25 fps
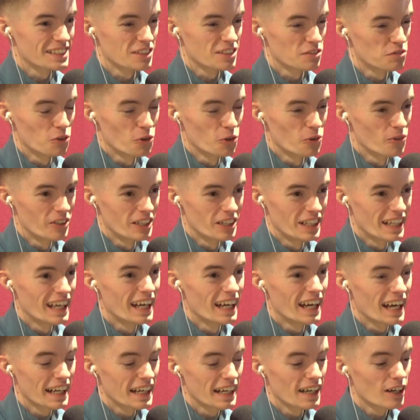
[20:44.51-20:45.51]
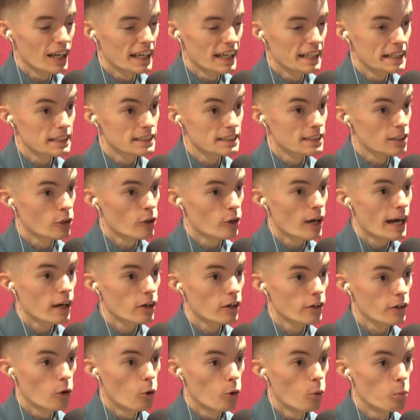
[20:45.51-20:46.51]
it's a fun one. Yeah, I think it's a
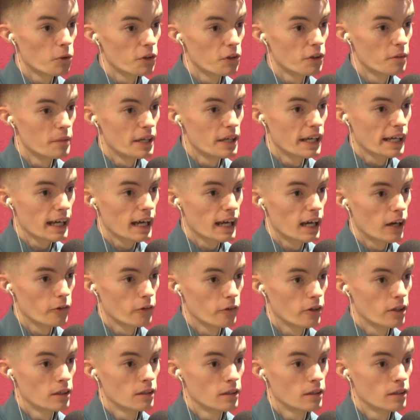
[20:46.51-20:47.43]
cracker to open the main card with.